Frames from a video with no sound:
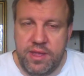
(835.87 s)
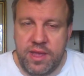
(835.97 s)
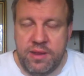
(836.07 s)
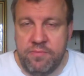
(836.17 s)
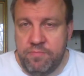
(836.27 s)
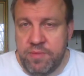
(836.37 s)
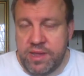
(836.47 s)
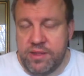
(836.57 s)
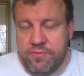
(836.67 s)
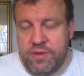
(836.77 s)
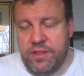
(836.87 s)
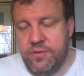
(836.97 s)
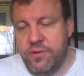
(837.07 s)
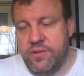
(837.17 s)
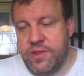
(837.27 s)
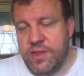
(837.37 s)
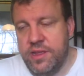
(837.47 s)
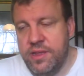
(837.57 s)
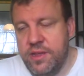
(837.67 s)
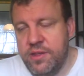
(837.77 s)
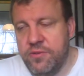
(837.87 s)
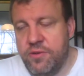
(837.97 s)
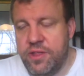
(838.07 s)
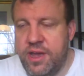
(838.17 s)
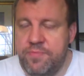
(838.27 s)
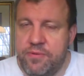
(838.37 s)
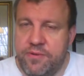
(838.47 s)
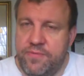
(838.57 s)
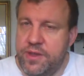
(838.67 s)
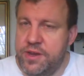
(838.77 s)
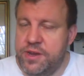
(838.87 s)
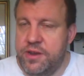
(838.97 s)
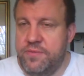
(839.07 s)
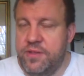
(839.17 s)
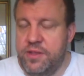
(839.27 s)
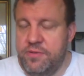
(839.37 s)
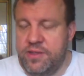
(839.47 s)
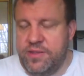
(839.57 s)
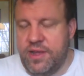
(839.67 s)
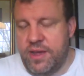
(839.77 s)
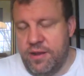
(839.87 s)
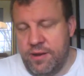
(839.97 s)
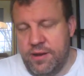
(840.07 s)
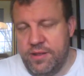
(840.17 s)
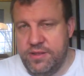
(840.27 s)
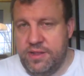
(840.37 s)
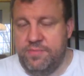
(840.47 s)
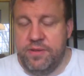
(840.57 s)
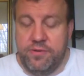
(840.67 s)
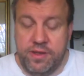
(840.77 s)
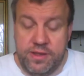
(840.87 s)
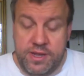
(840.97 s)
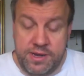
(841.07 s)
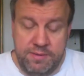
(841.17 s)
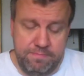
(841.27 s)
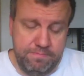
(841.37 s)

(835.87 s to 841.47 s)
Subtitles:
and make its way towards it. So all the hyperinflation of the US dollar that's been going on,